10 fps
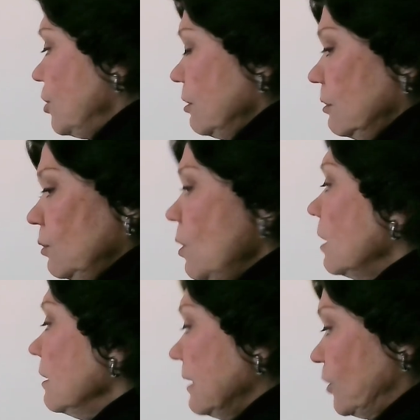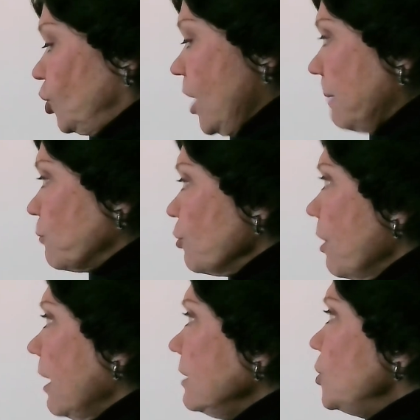to this chapter
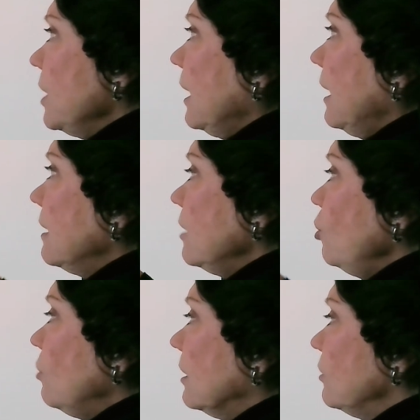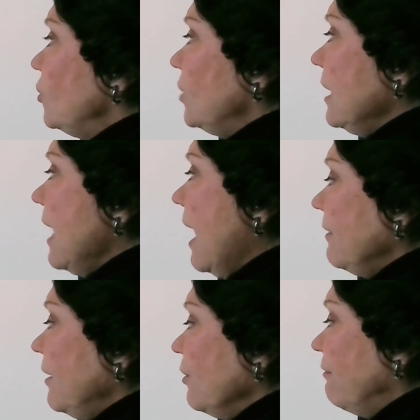19, and you can see how
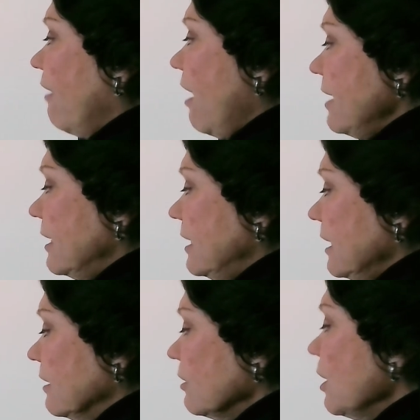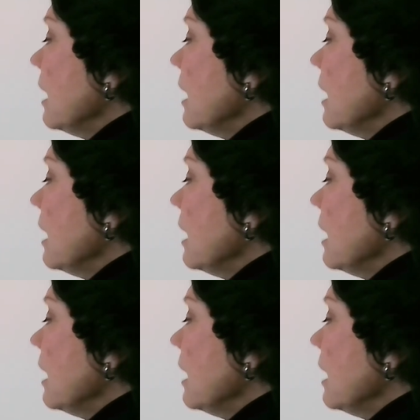they're divided here.